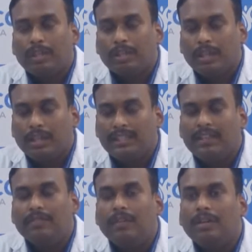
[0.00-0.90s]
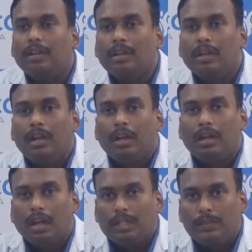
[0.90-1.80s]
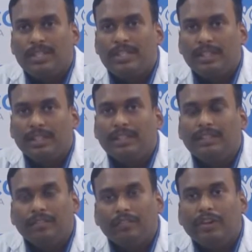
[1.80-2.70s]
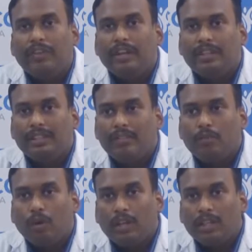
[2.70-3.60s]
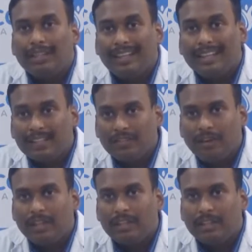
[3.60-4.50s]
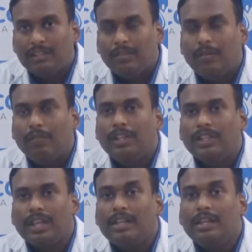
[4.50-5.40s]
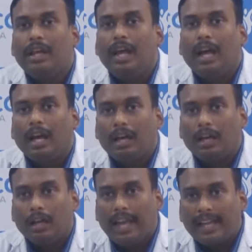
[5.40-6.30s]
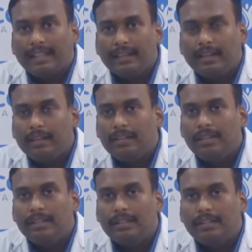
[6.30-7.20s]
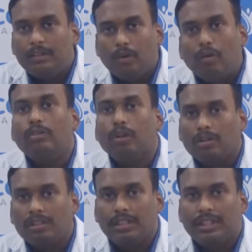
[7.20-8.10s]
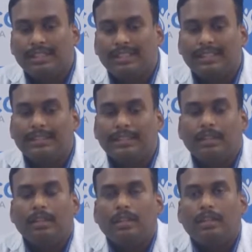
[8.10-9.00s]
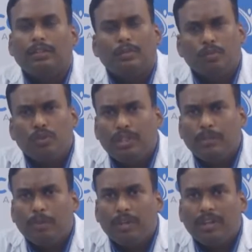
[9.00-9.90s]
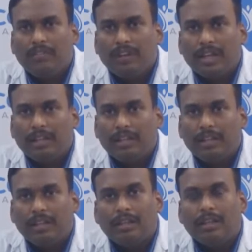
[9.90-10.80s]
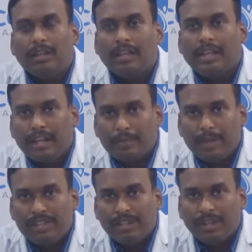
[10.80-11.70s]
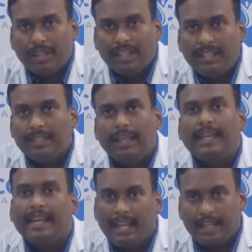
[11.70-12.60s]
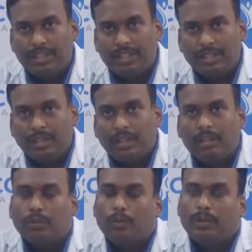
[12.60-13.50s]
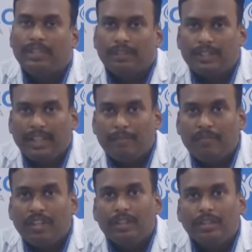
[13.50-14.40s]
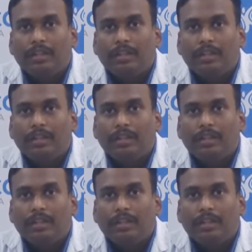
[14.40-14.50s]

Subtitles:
the reason for Alzheimer's disease, we will see what are the risk factors which can accelerate the disease or cause the disease. So the most important factor in a dementia is age. So is the same with